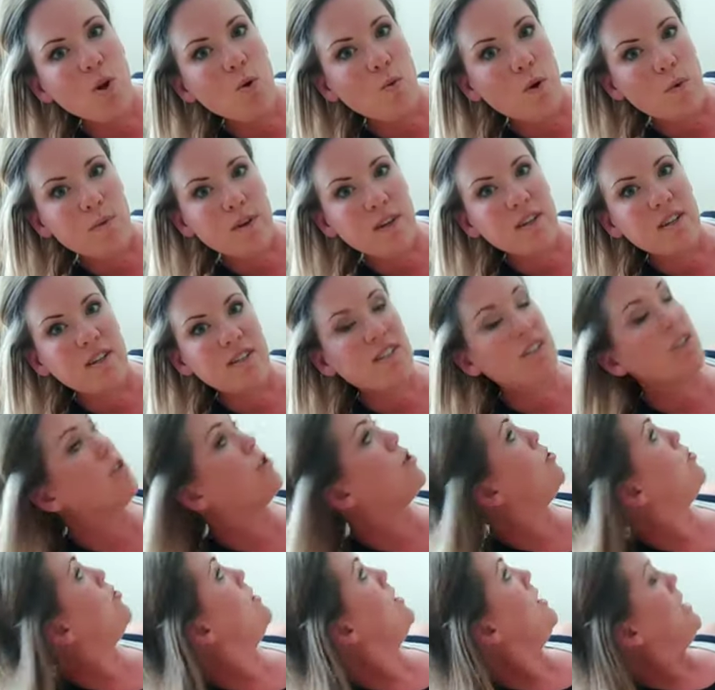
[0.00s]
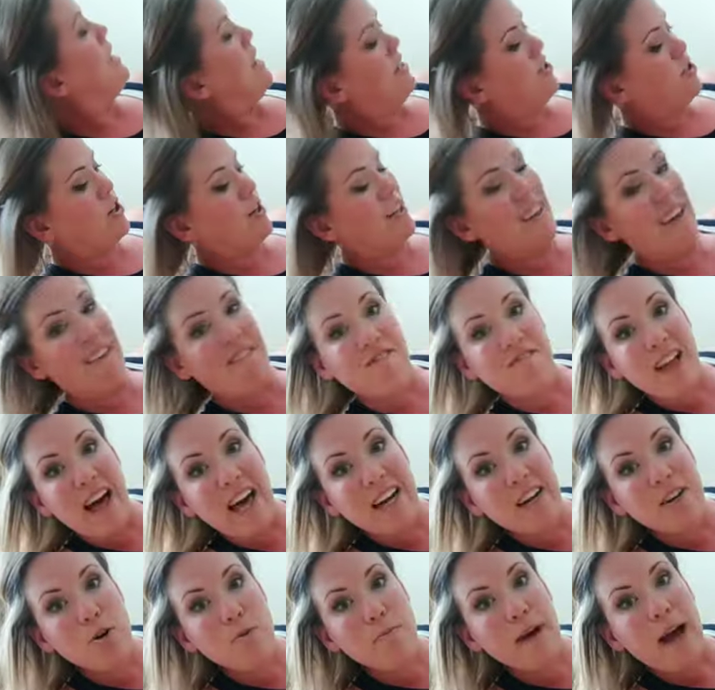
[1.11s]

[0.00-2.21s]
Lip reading: what we're gonna do is you're gonna lay flat on your